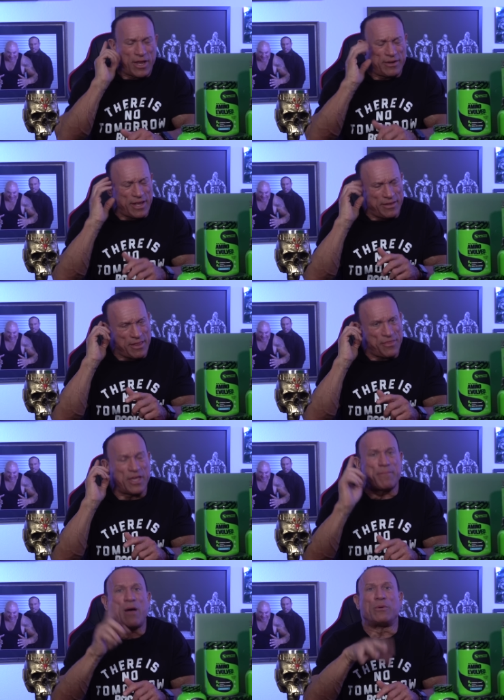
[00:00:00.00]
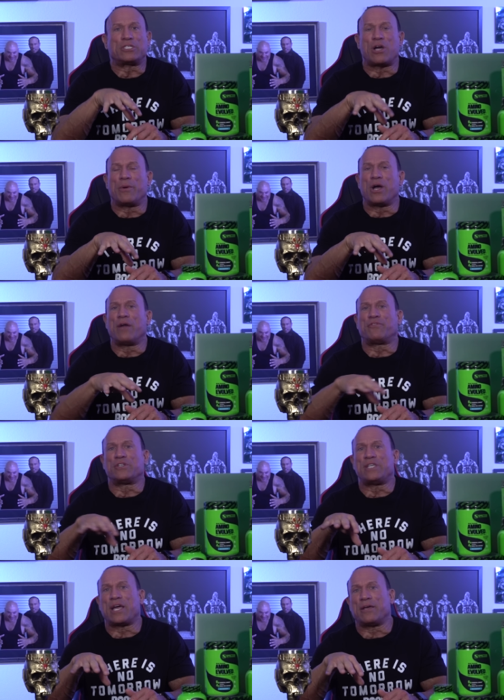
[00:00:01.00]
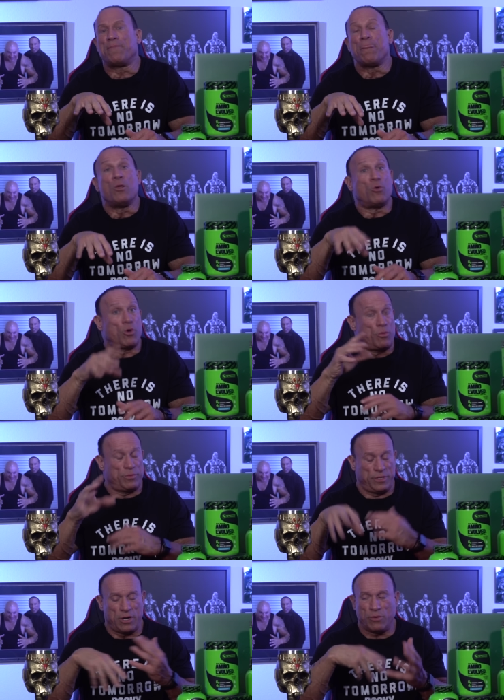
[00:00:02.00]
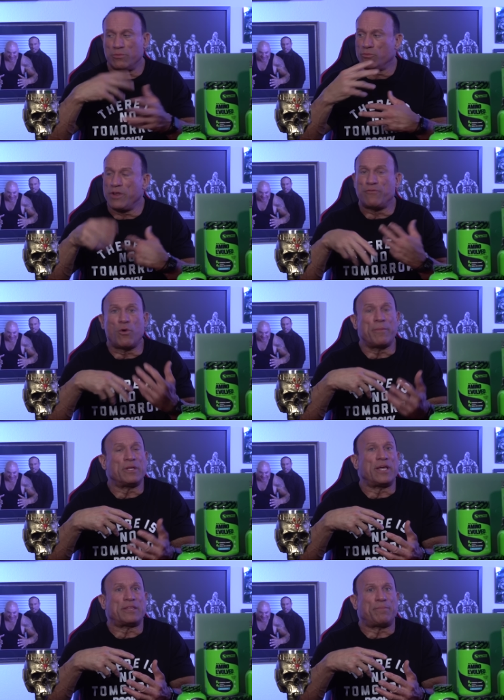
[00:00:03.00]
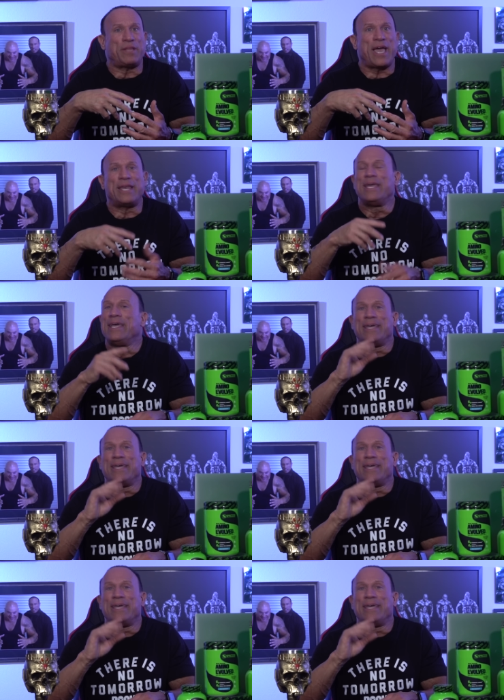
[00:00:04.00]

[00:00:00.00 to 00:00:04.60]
and, and think about what's going on for a second or you know reformulate the plan